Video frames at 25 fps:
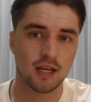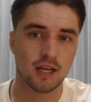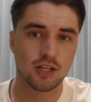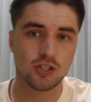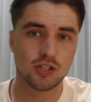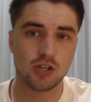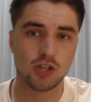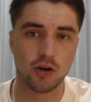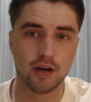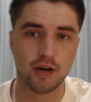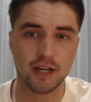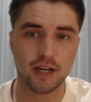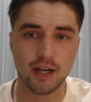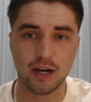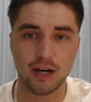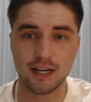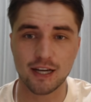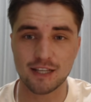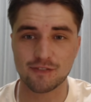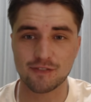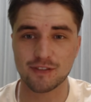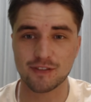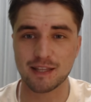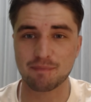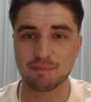Sorry
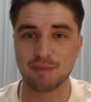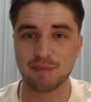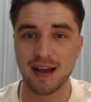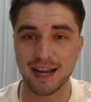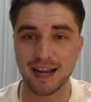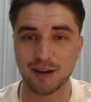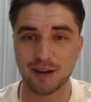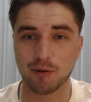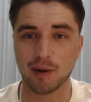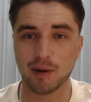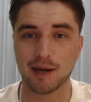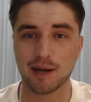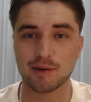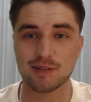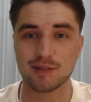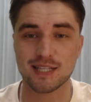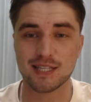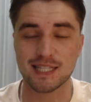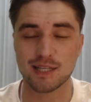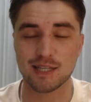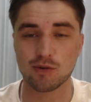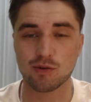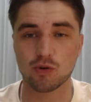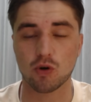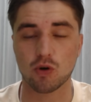guys for the background,
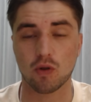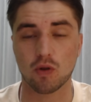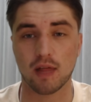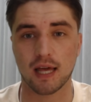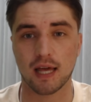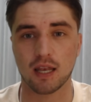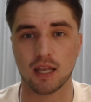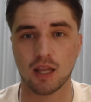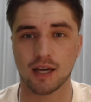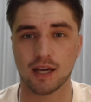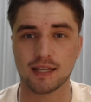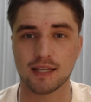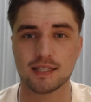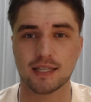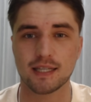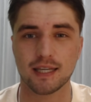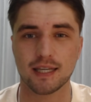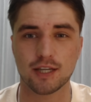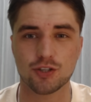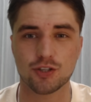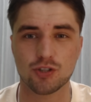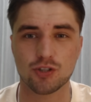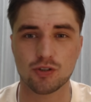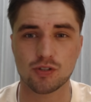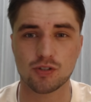still got that lighting
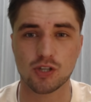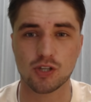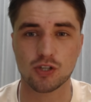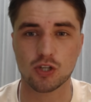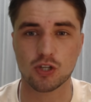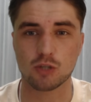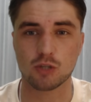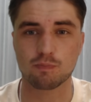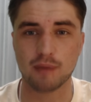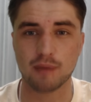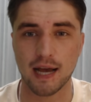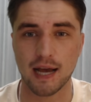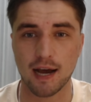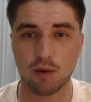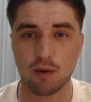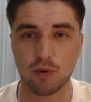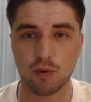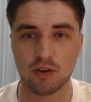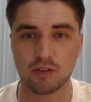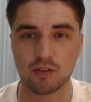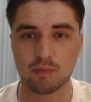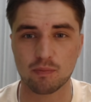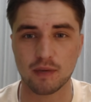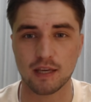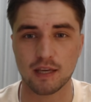issue, so just bear
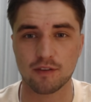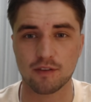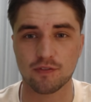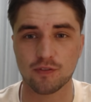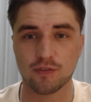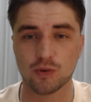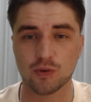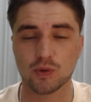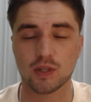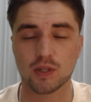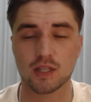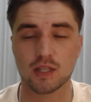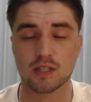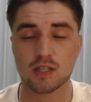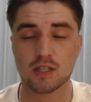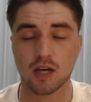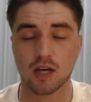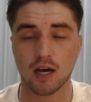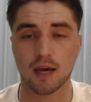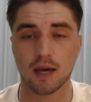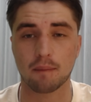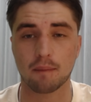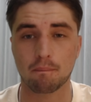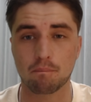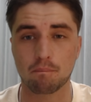with me for the
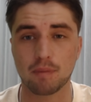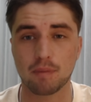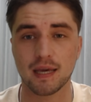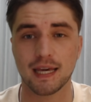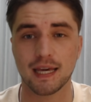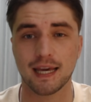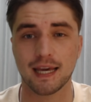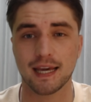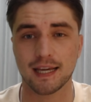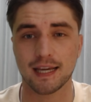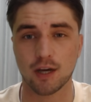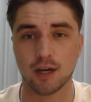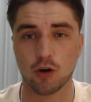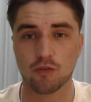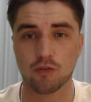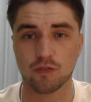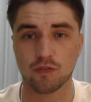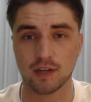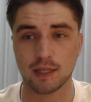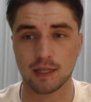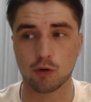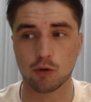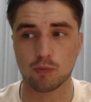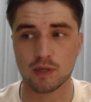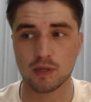time being.
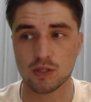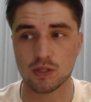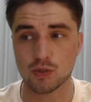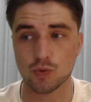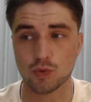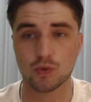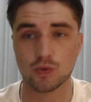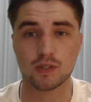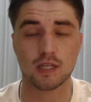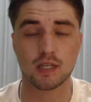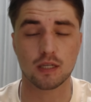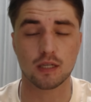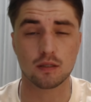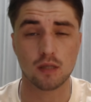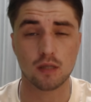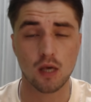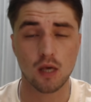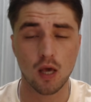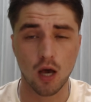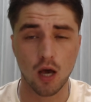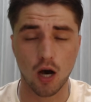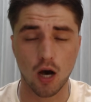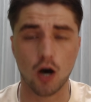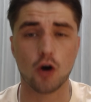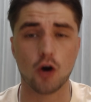Hopefully it'll be sorted
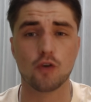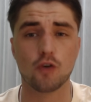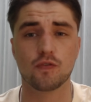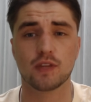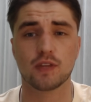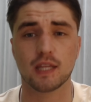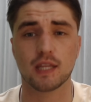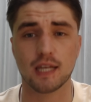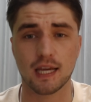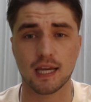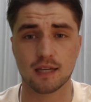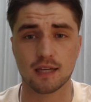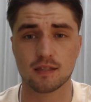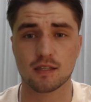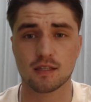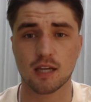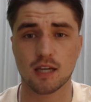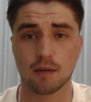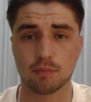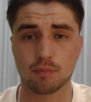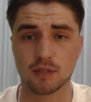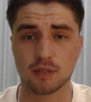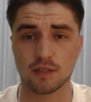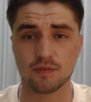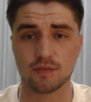over the next
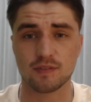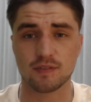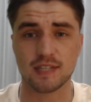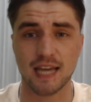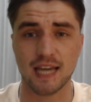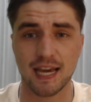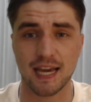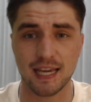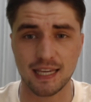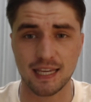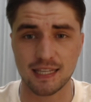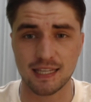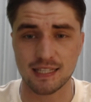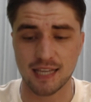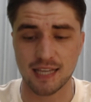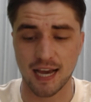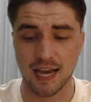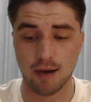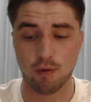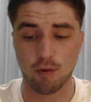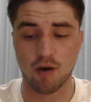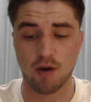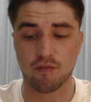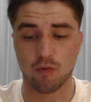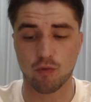couple of days.
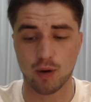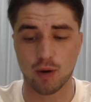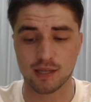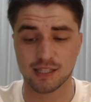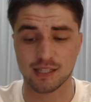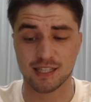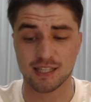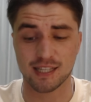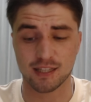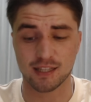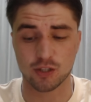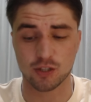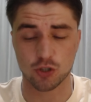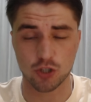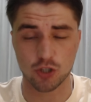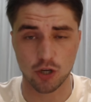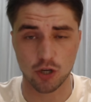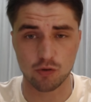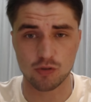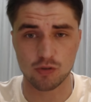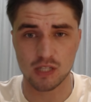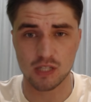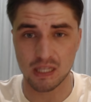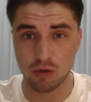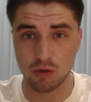However, as I said, the
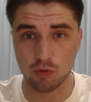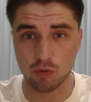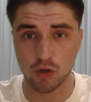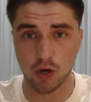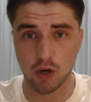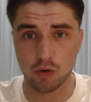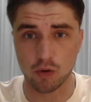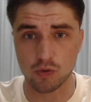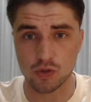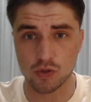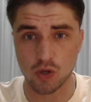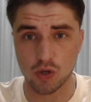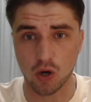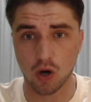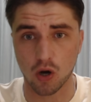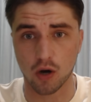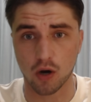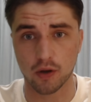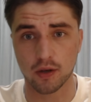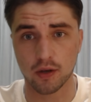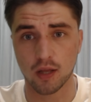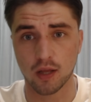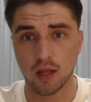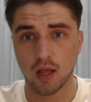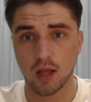show still goes
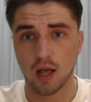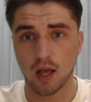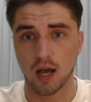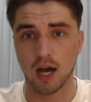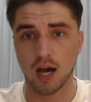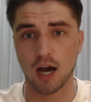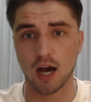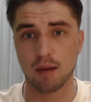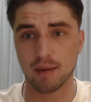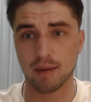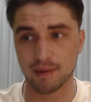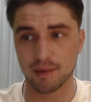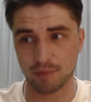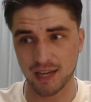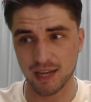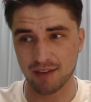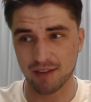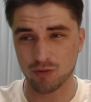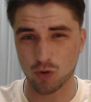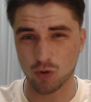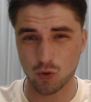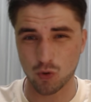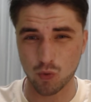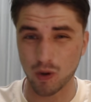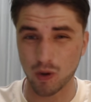on, and we
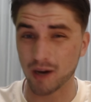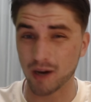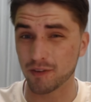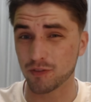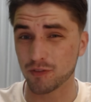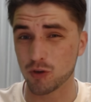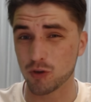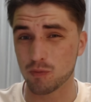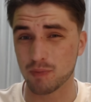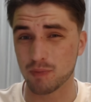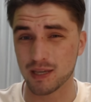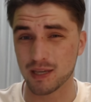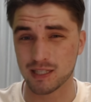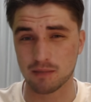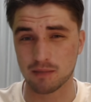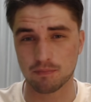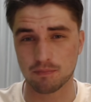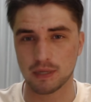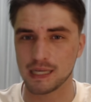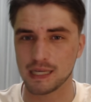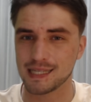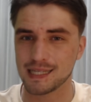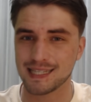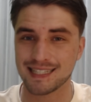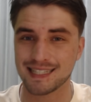have got quite a few bits and
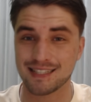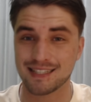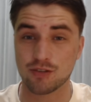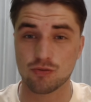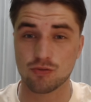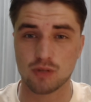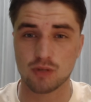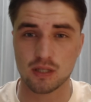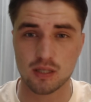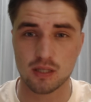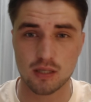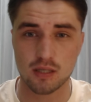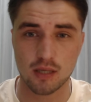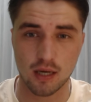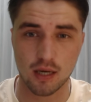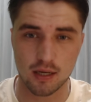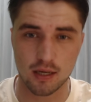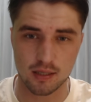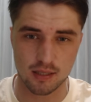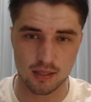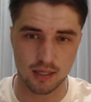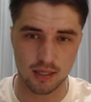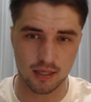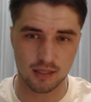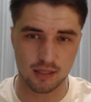pieces to
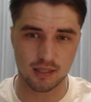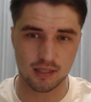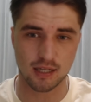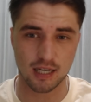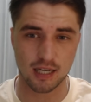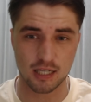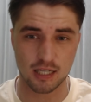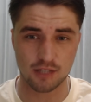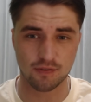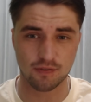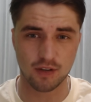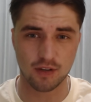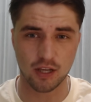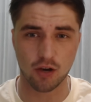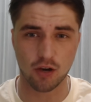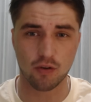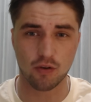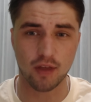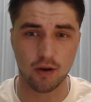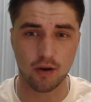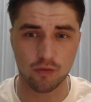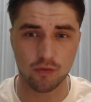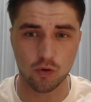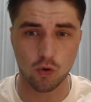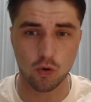discuss in today's video.
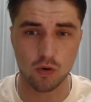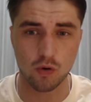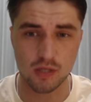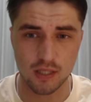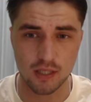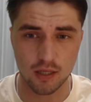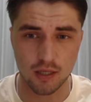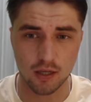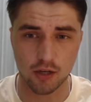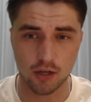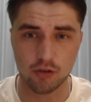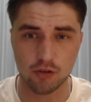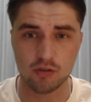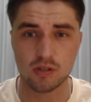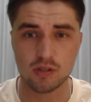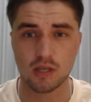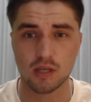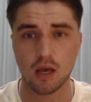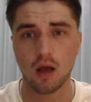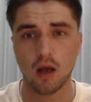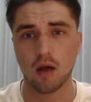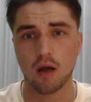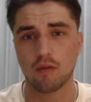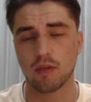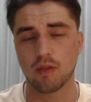That of course includes
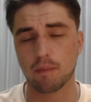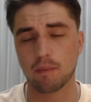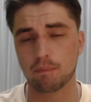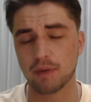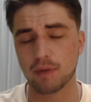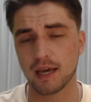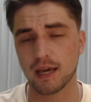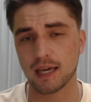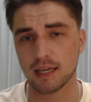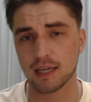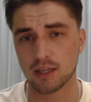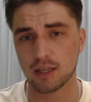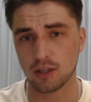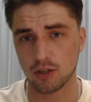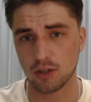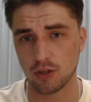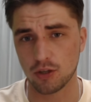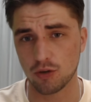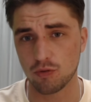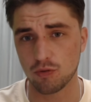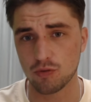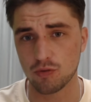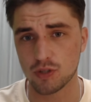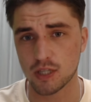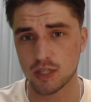the big
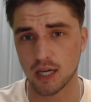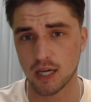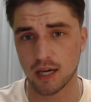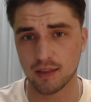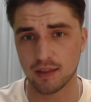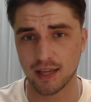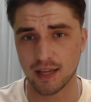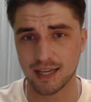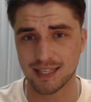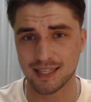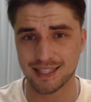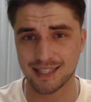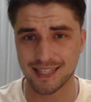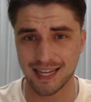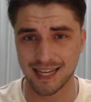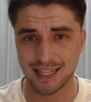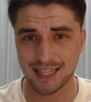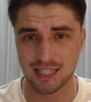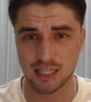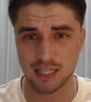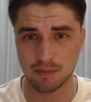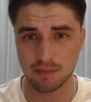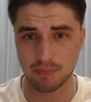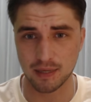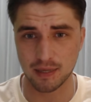U-turn that is
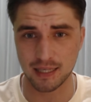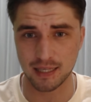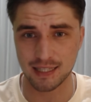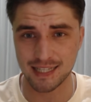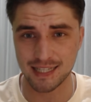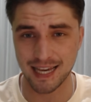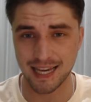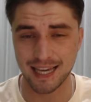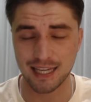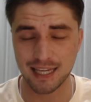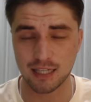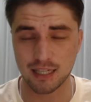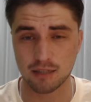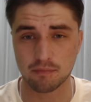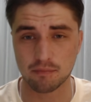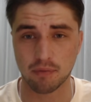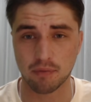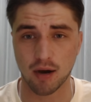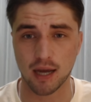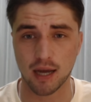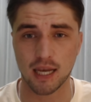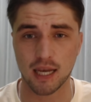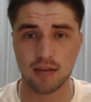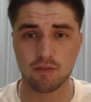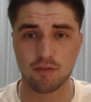set to be taken
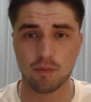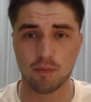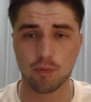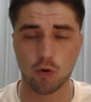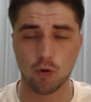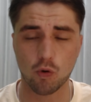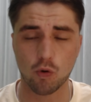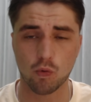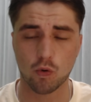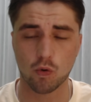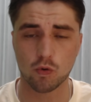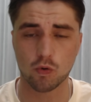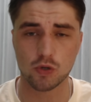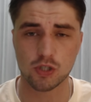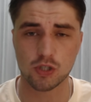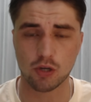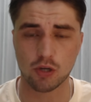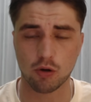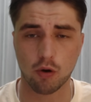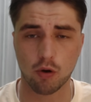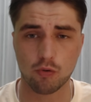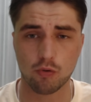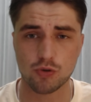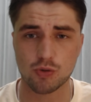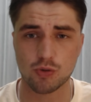by Liverpool. We're also
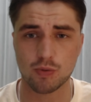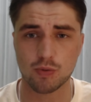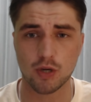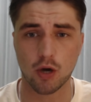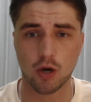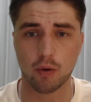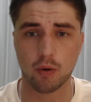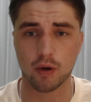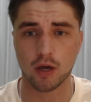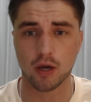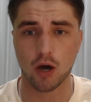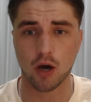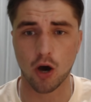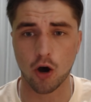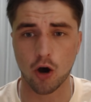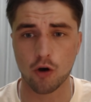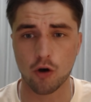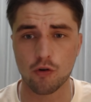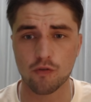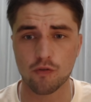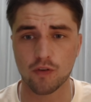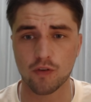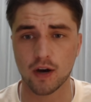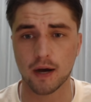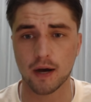going to be going
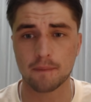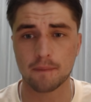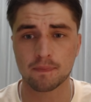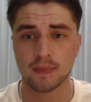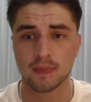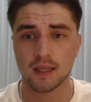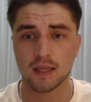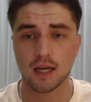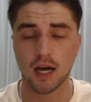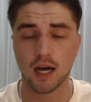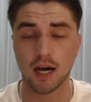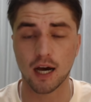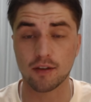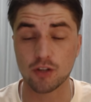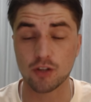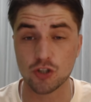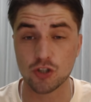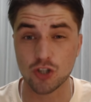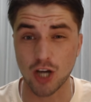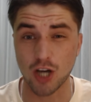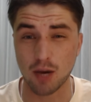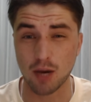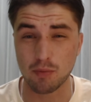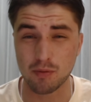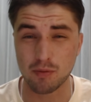over the
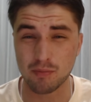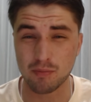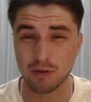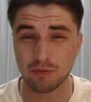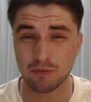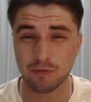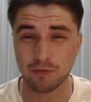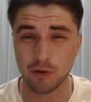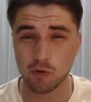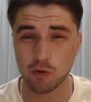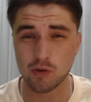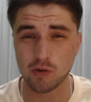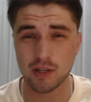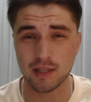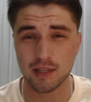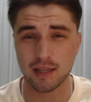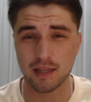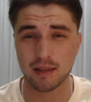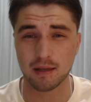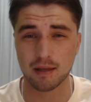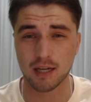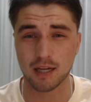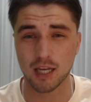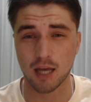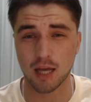German midfielder
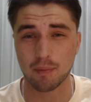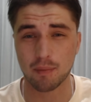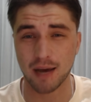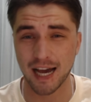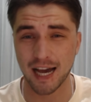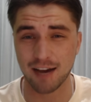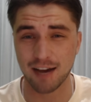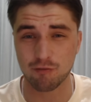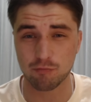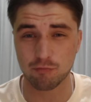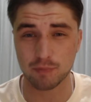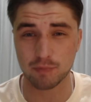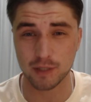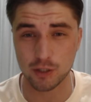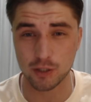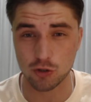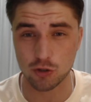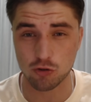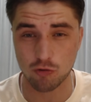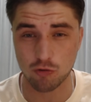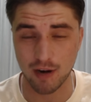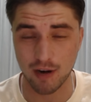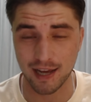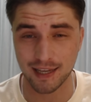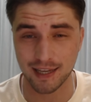that the club have been
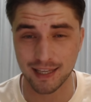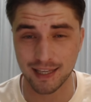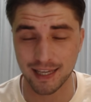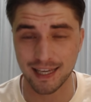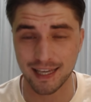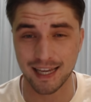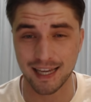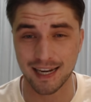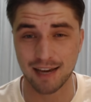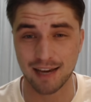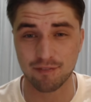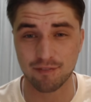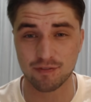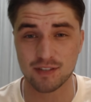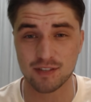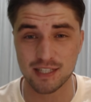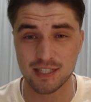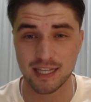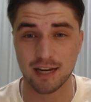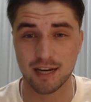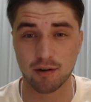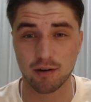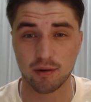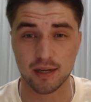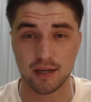tracking and have
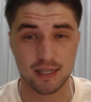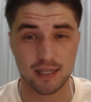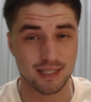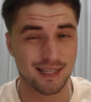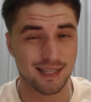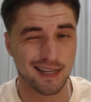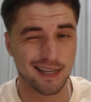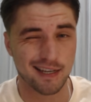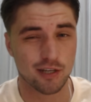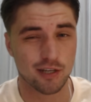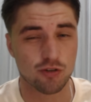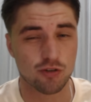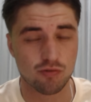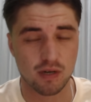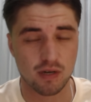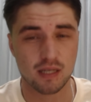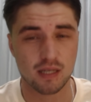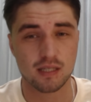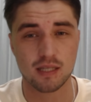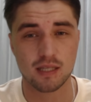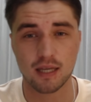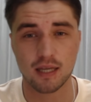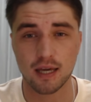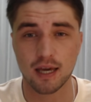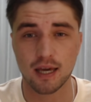serious
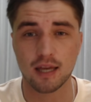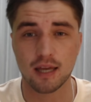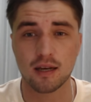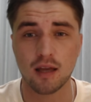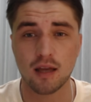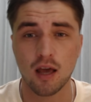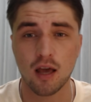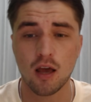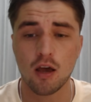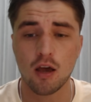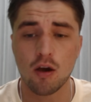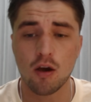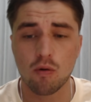interest in.